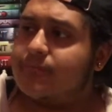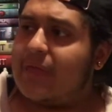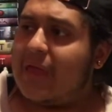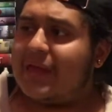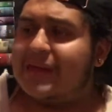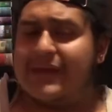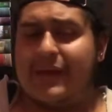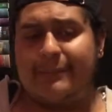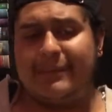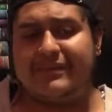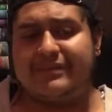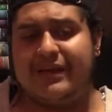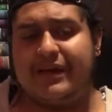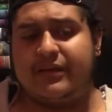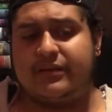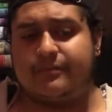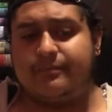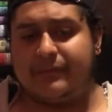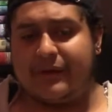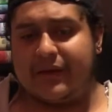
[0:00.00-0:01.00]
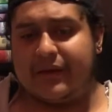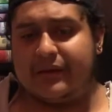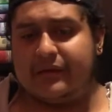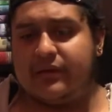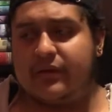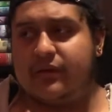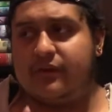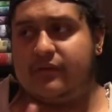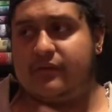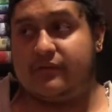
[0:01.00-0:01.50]
Yeah, because I
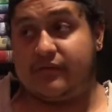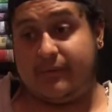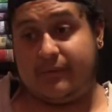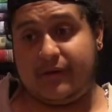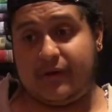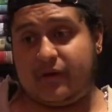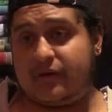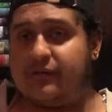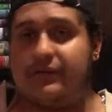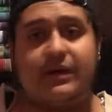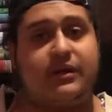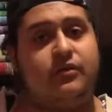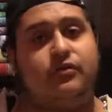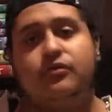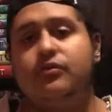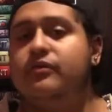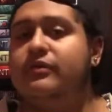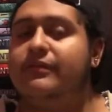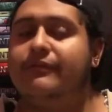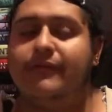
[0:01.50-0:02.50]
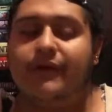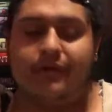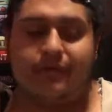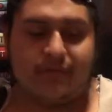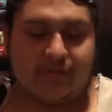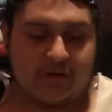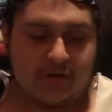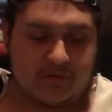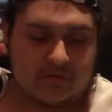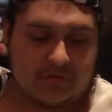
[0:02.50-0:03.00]
explained the TBRs. I don't do TBR
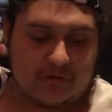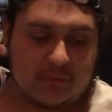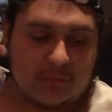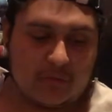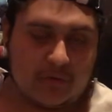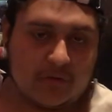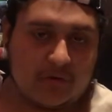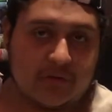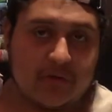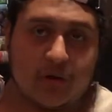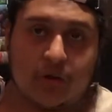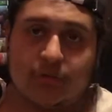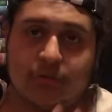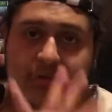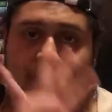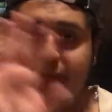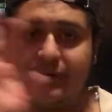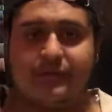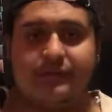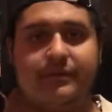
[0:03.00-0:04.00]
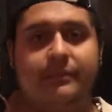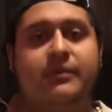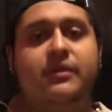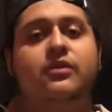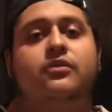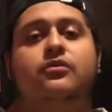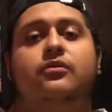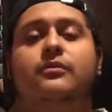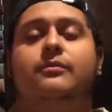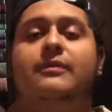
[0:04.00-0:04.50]
videos anymore. The only things I'm going
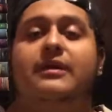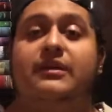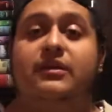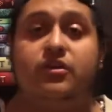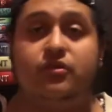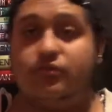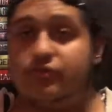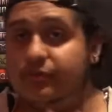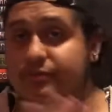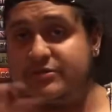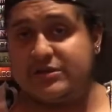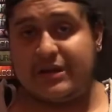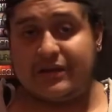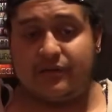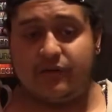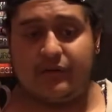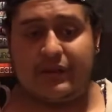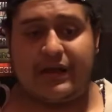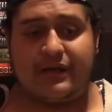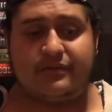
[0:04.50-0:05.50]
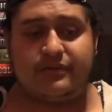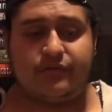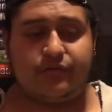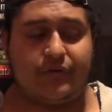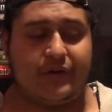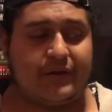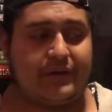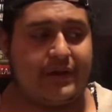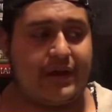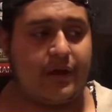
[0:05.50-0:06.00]
to do in my YouTube channel as of
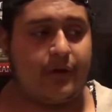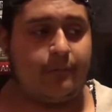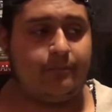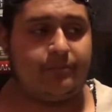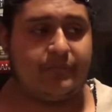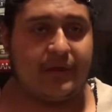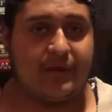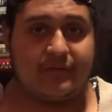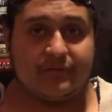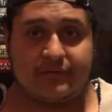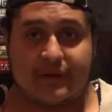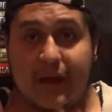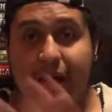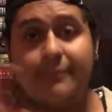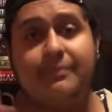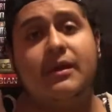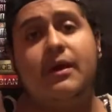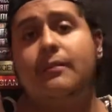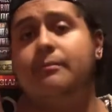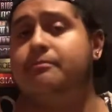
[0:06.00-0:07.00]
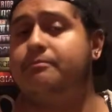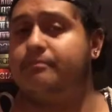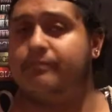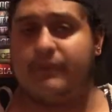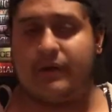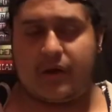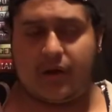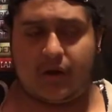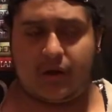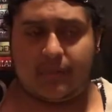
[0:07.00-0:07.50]
right now is I'm not
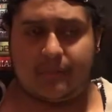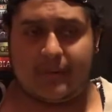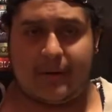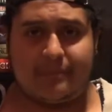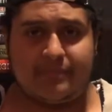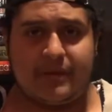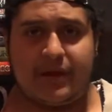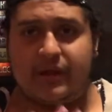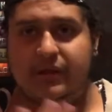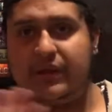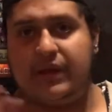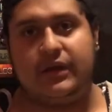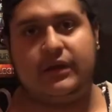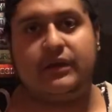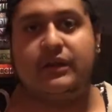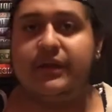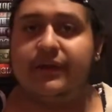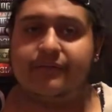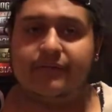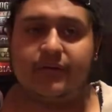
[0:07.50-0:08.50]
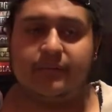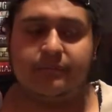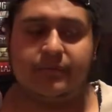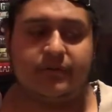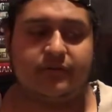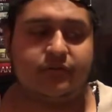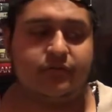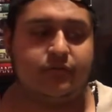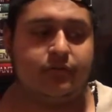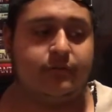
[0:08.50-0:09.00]
like leaving
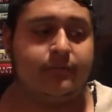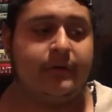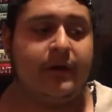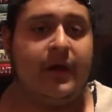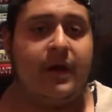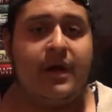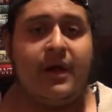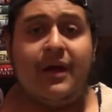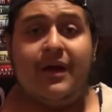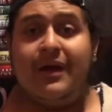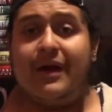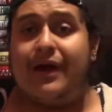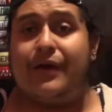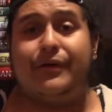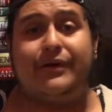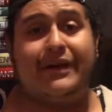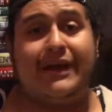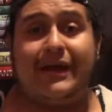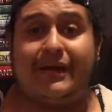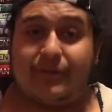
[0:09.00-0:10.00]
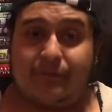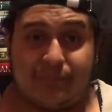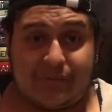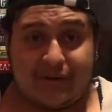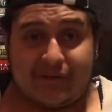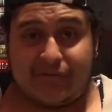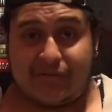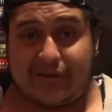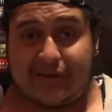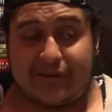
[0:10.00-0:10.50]
BookTube. I already had a
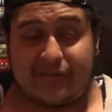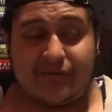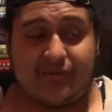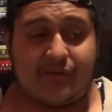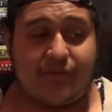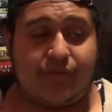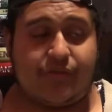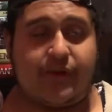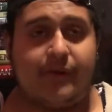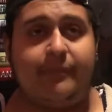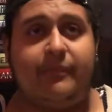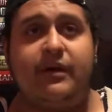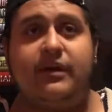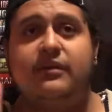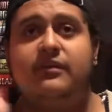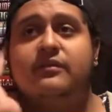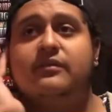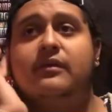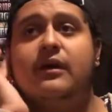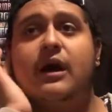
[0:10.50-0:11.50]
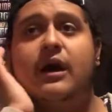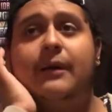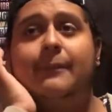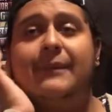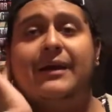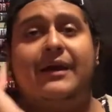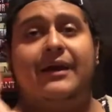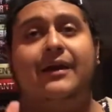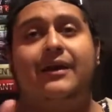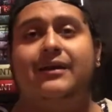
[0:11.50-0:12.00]
break for like 2 to 3 months.
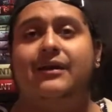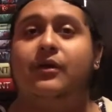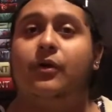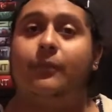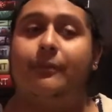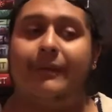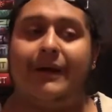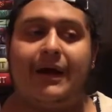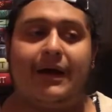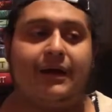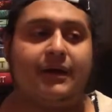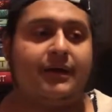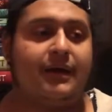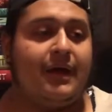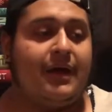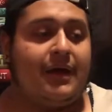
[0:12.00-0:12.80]
I got to go back.